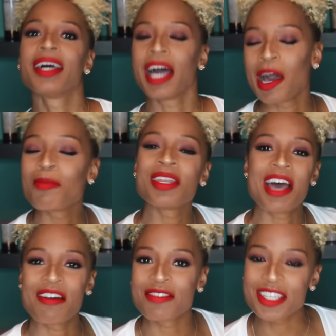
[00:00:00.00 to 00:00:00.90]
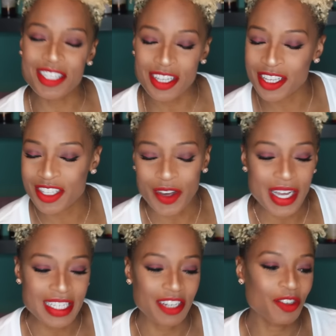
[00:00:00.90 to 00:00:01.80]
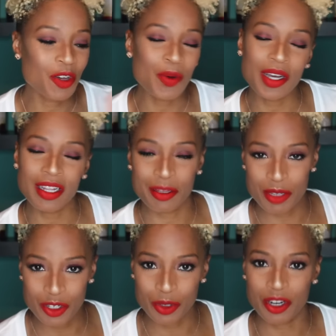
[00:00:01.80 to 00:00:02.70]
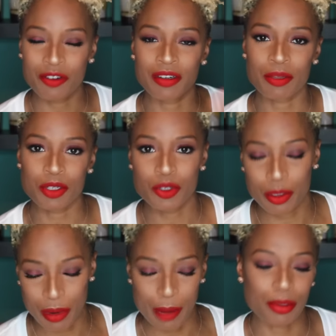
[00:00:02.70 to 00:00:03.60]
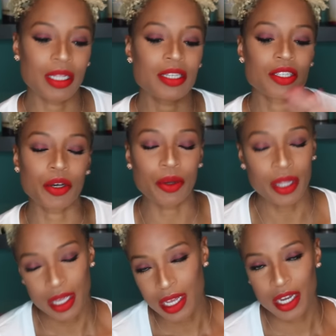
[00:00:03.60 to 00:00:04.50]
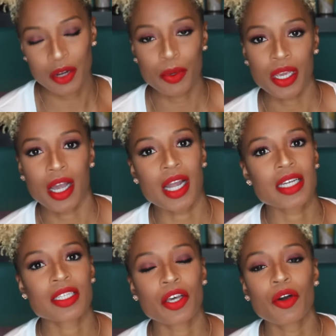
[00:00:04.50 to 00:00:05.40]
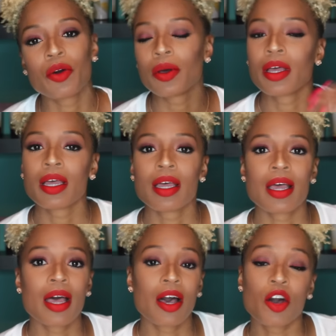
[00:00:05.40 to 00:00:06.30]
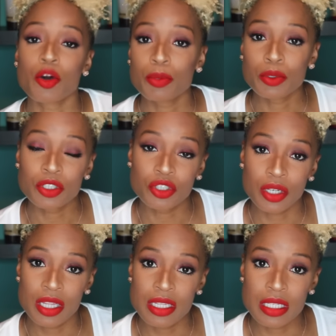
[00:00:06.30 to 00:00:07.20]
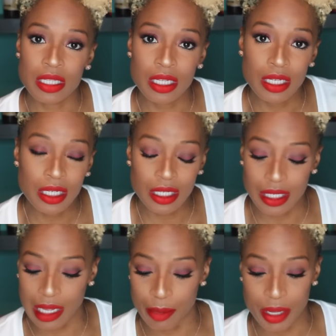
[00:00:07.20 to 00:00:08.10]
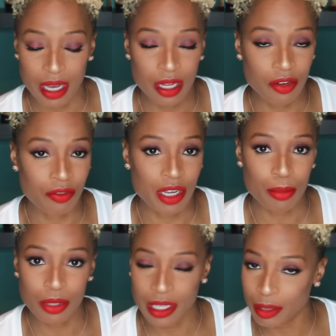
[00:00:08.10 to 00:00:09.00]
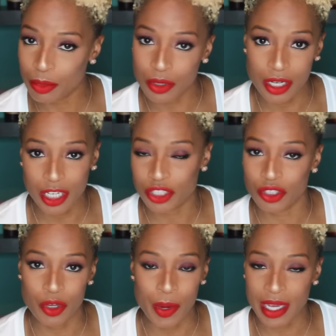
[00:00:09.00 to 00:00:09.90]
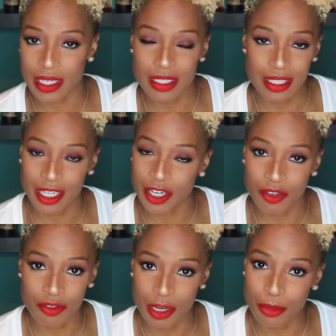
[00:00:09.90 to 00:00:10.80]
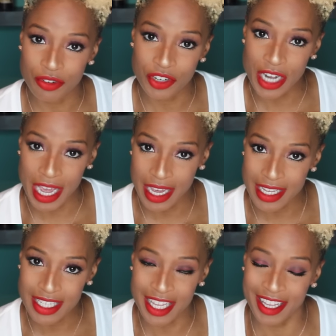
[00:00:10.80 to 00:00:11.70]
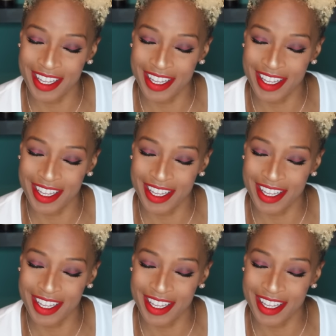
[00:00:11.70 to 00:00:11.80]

I'm a novice. So I said, you know what, let me do it over, let me do it properly. So here we are. So hope you enjoy this look. I'm not gonna ramble anymore because you know I can sit here and ramble for days.